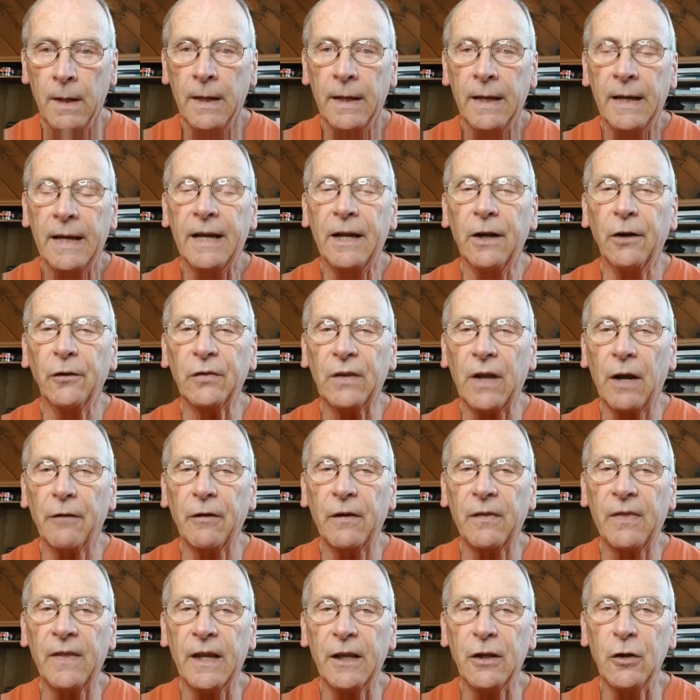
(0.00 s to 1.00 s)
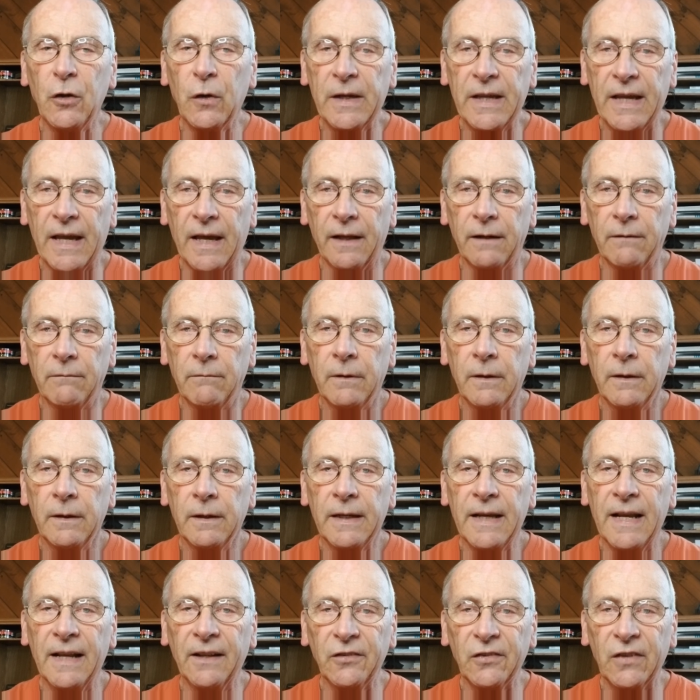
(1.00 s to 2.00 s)
Here's everything you get
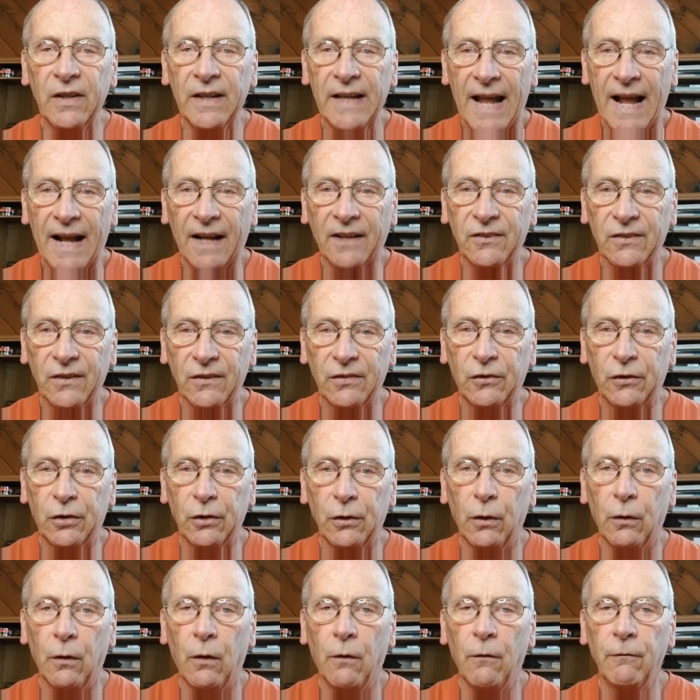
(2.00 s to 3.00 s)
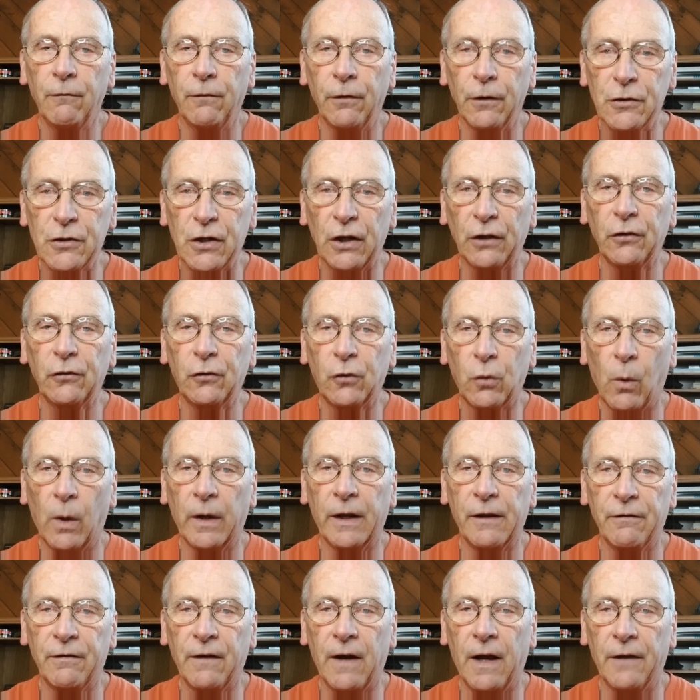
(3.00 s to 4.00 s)
instant access to for just
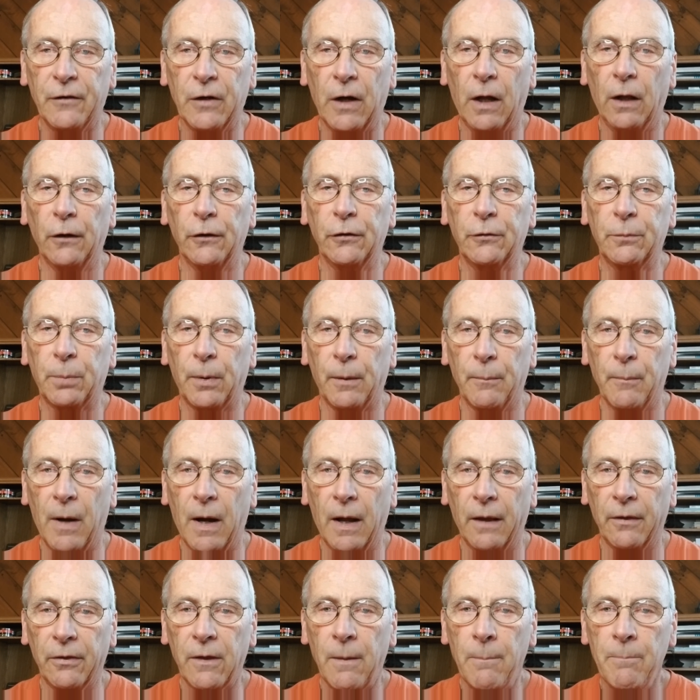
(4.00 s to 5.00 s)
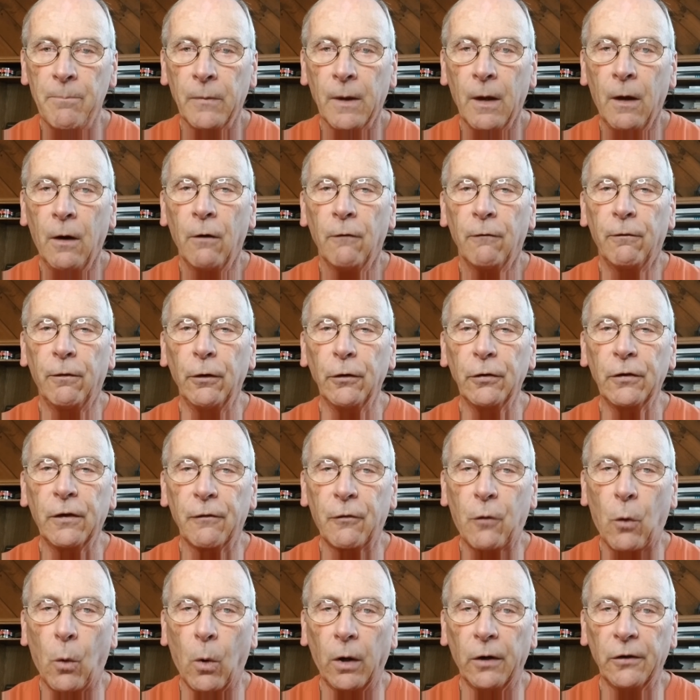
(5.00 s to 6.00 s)
twenty-five dollars per month. First, of
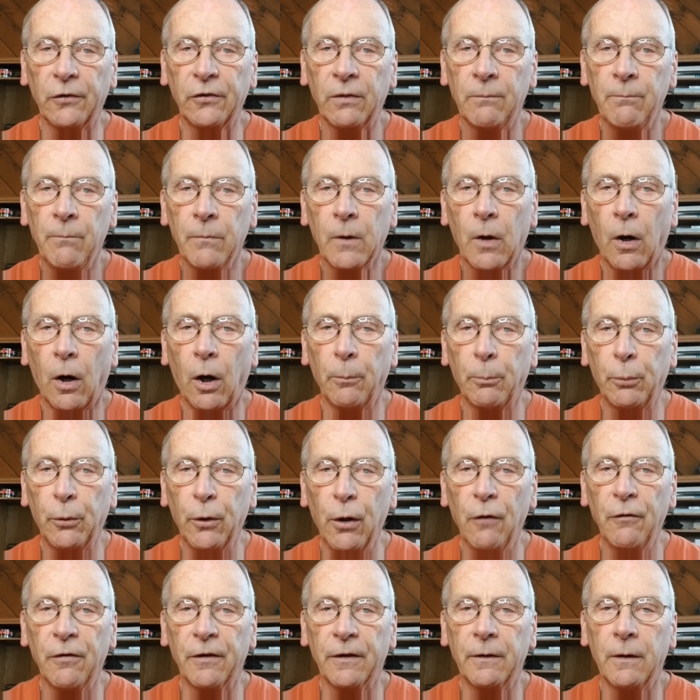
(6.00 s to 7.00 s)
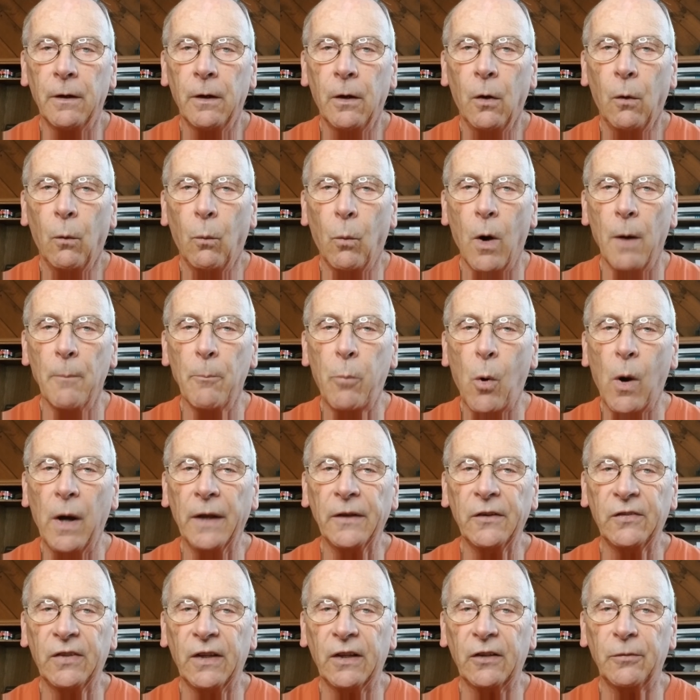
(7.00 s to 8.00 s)
course, our proven one point
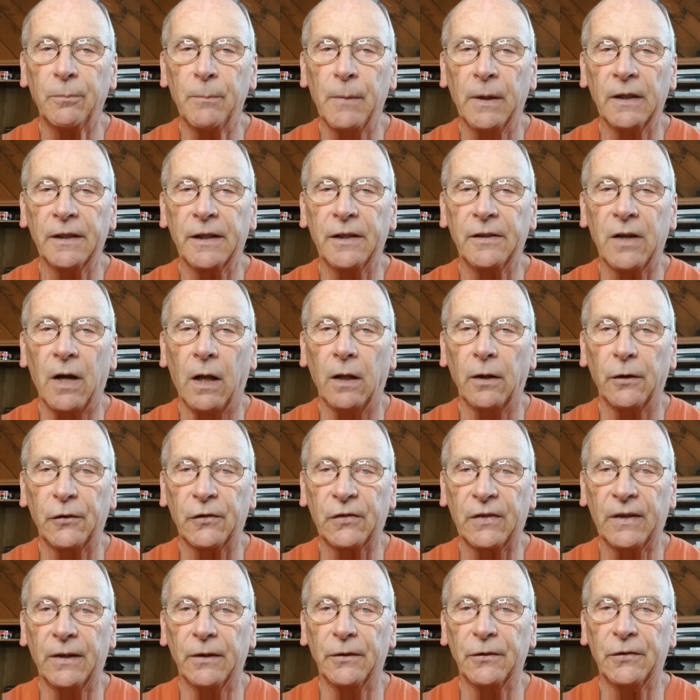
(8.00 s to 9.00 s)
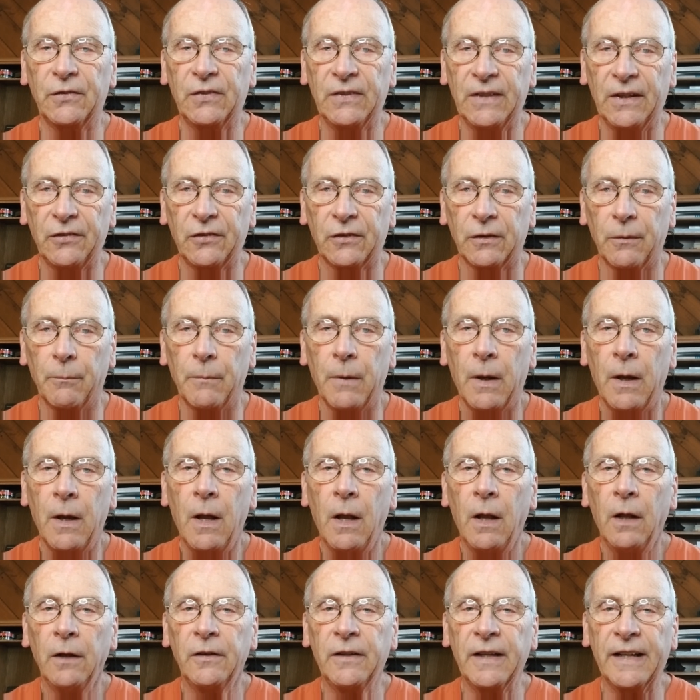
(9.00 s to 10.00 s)
six million dollar sales system
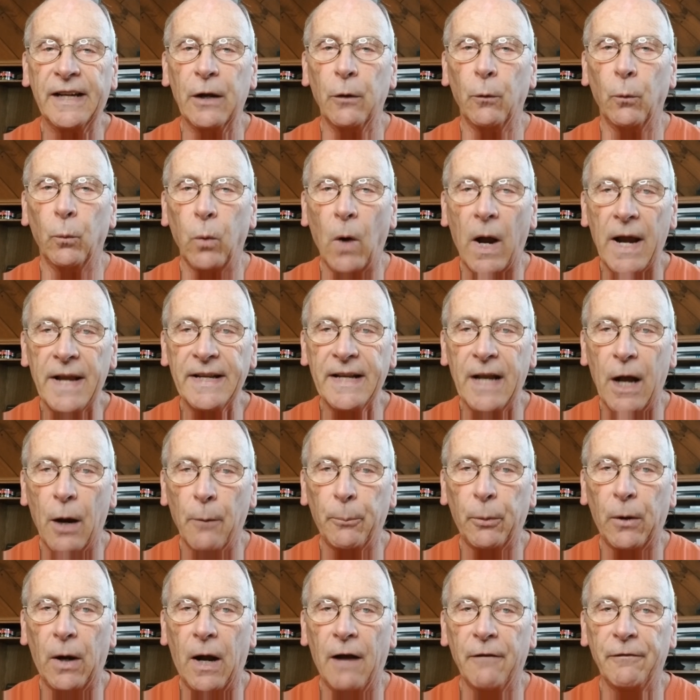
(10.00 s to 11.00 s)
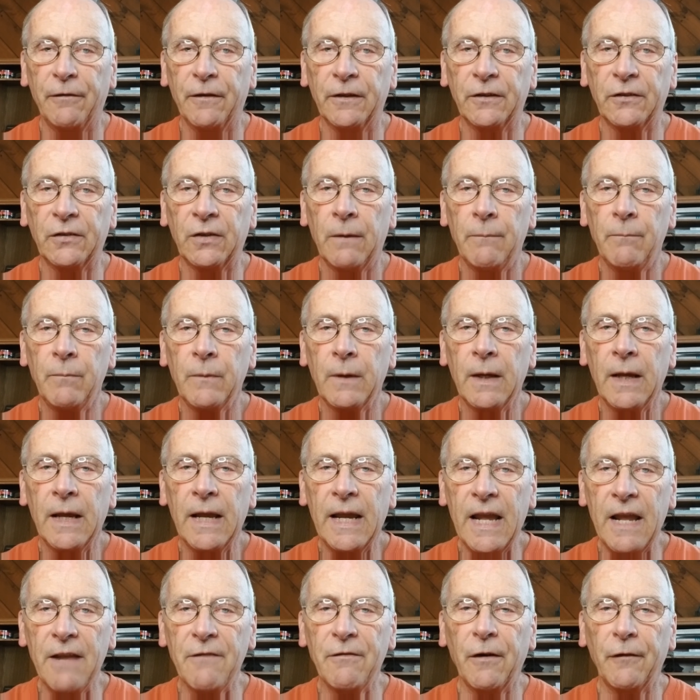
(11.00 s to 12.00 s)
to get right now profits,
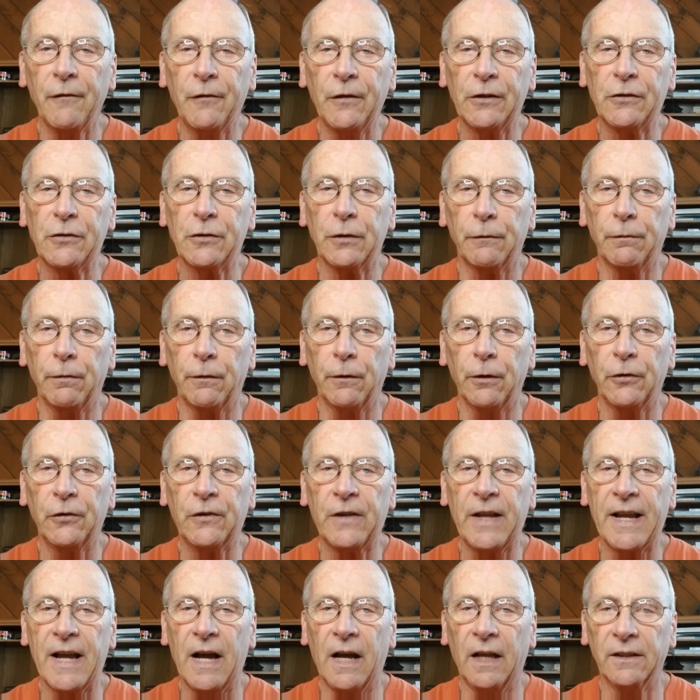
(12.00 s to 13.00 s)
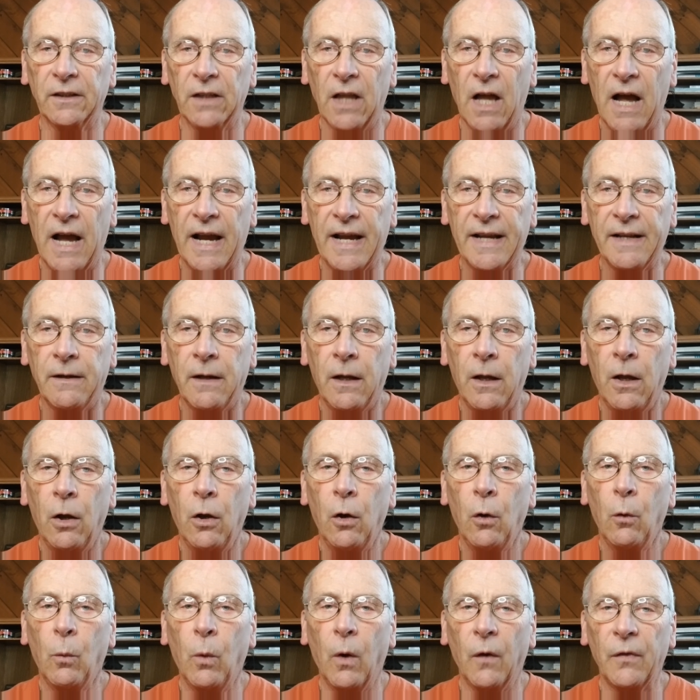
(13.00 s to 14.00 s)
even if it's your first day online,
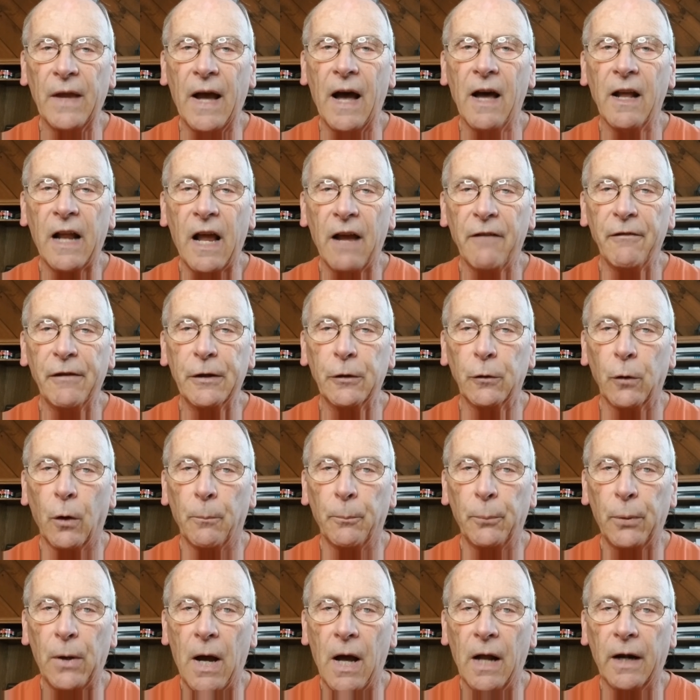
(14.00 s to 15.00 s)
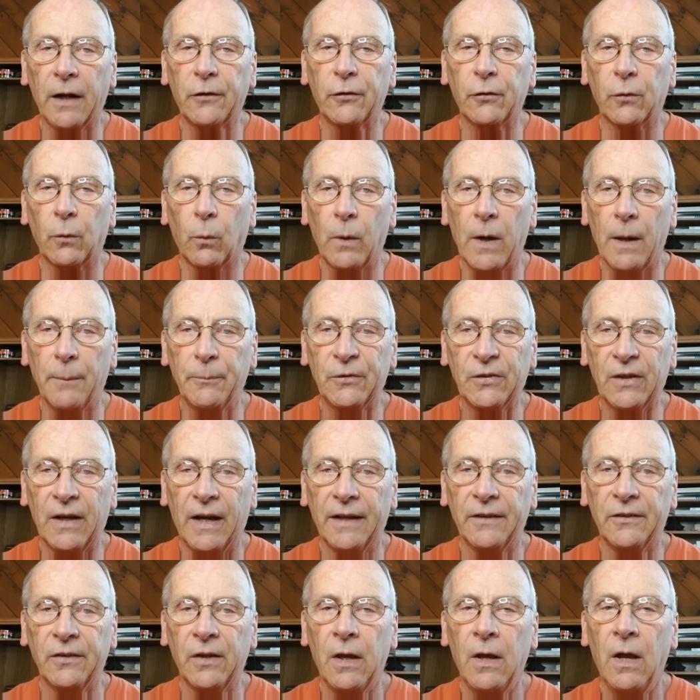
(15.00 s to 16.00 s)
without having your own products or
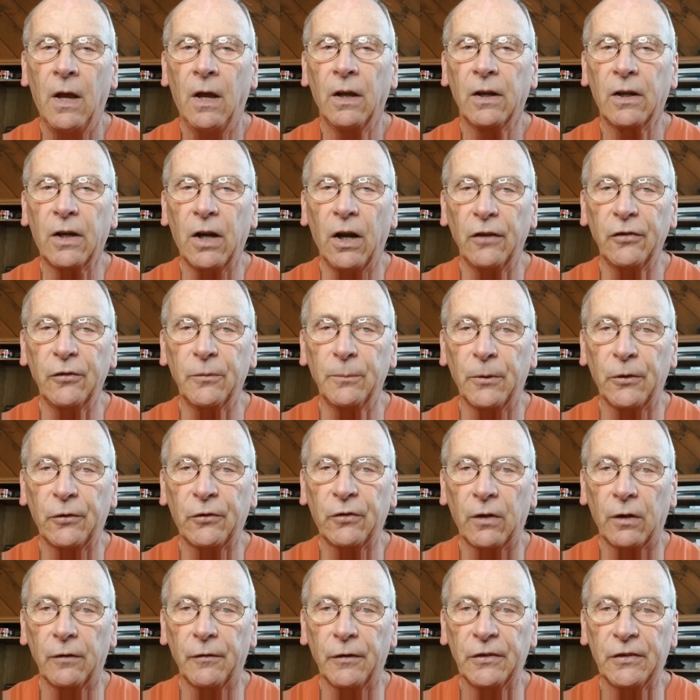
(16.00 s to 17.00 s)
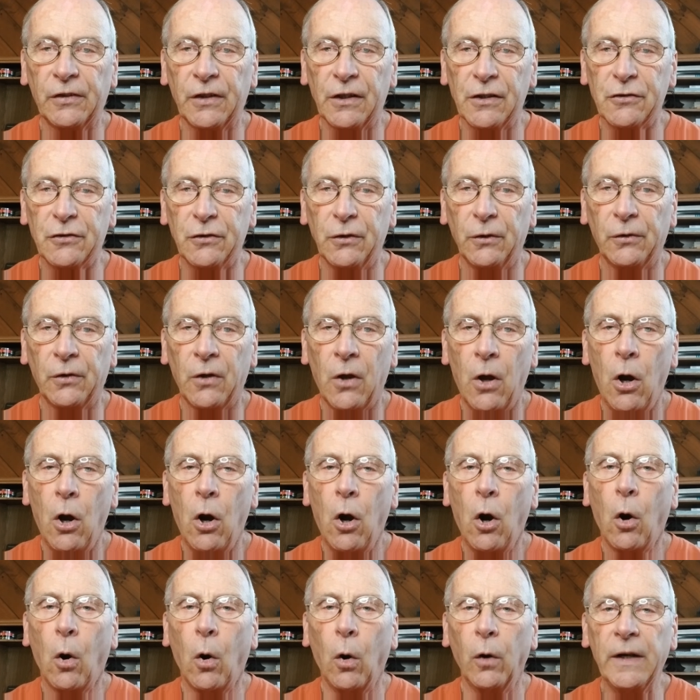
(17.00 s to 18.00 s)
websites, customer service issues,
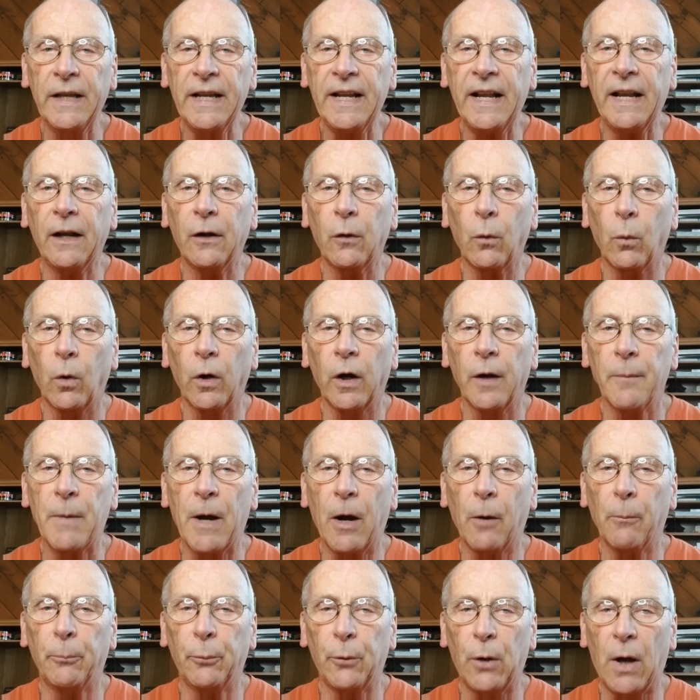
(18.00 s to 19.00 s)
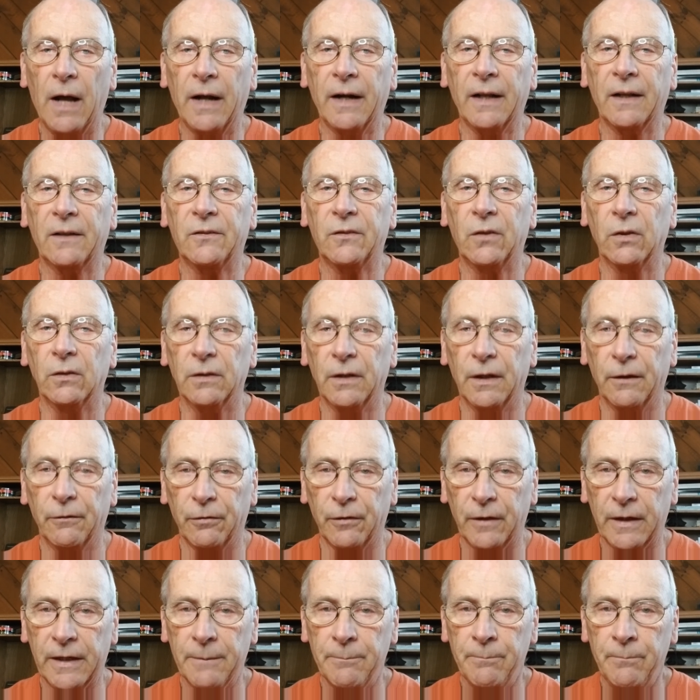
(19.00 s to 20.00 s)
or needing to worry about product
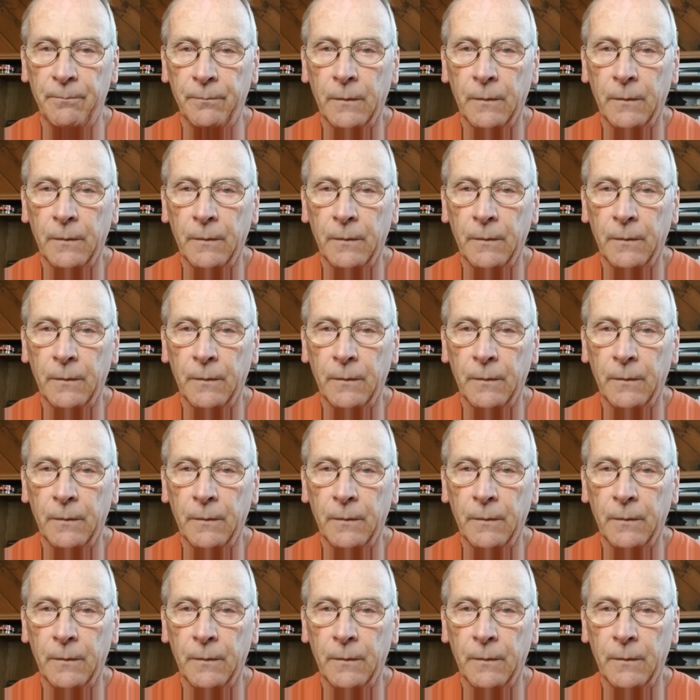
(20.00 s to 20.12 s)
delivery.